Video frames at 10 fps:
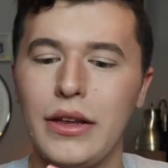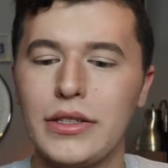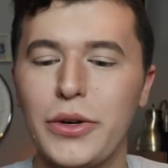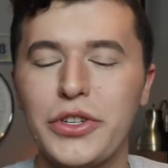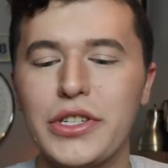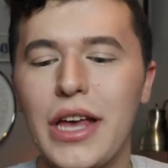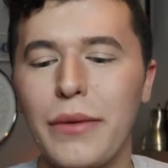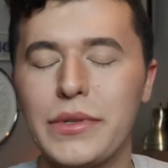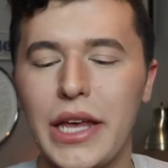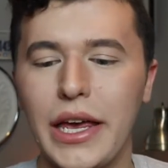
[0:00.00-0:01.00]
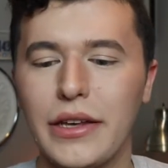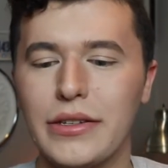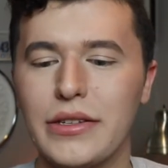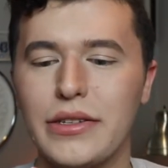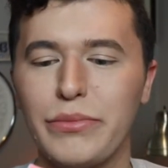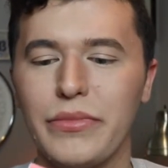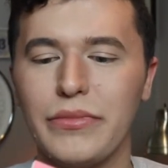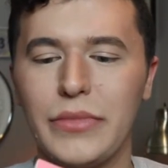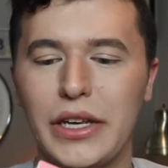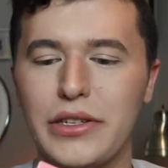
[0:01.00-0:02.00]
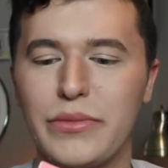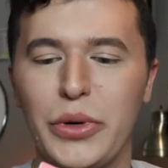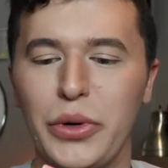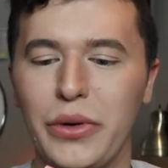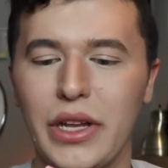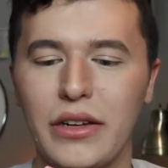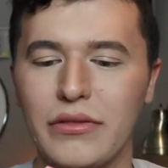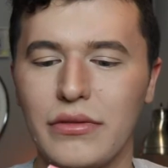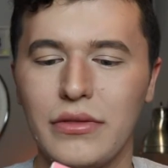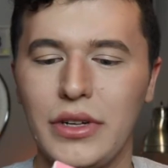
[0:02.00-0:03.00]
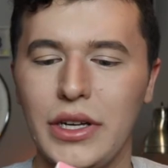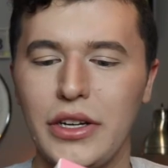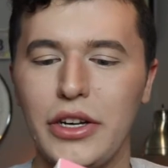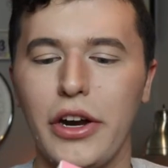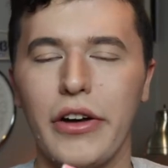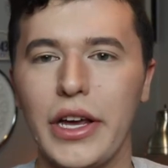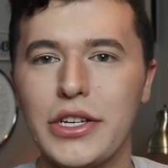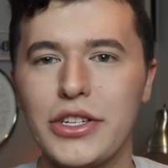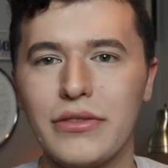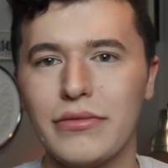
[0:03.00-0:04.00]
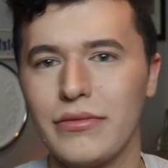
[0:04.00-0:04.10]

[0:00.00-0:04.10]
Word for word: So it just helps like sm like smooth and nourish.